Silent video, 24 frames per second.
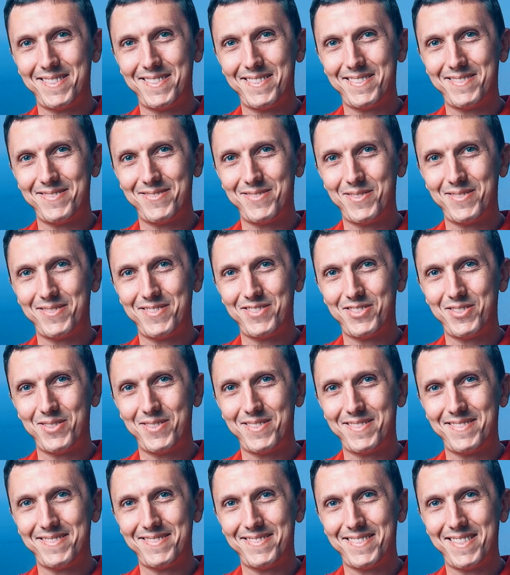an informed
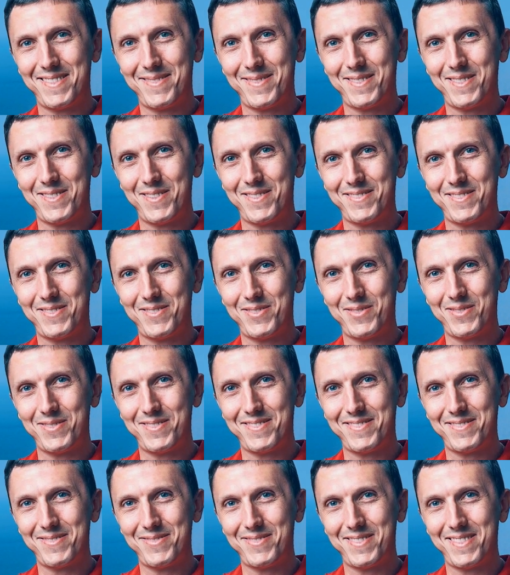choice, take my author
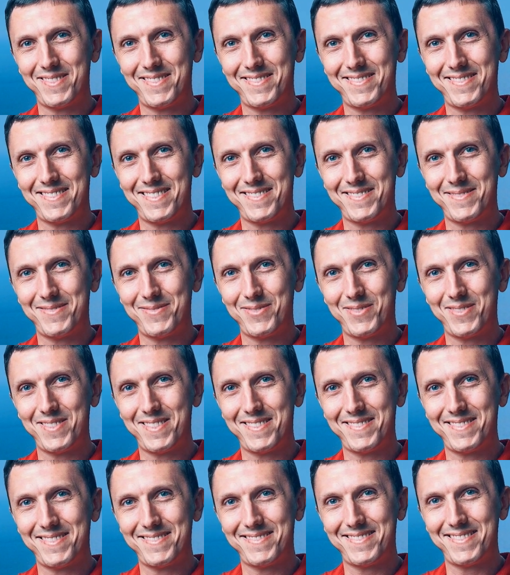course, Real Estate in
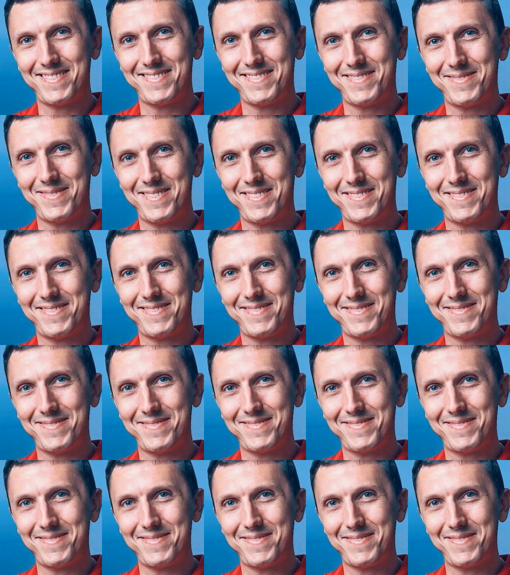Phuket in 60 Minutes.
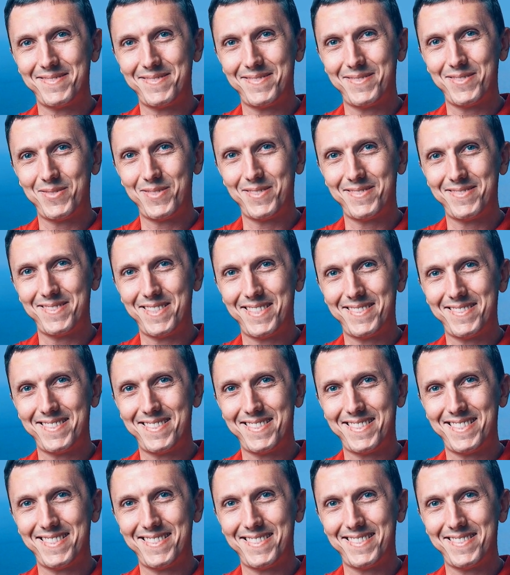You will find the
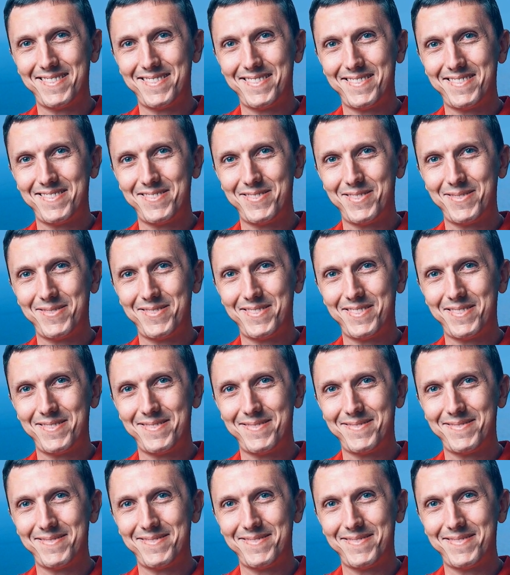link in the description.
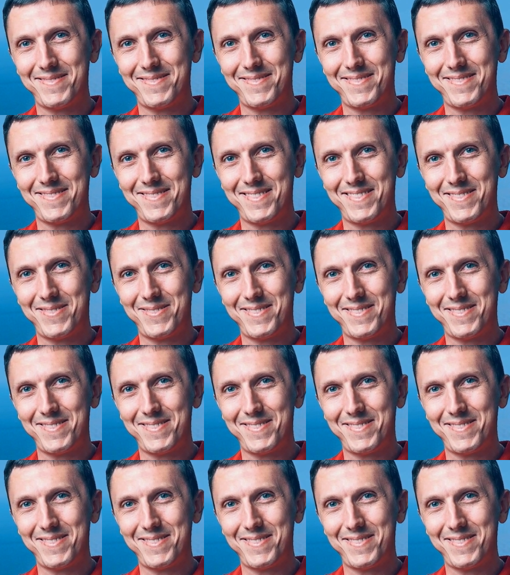This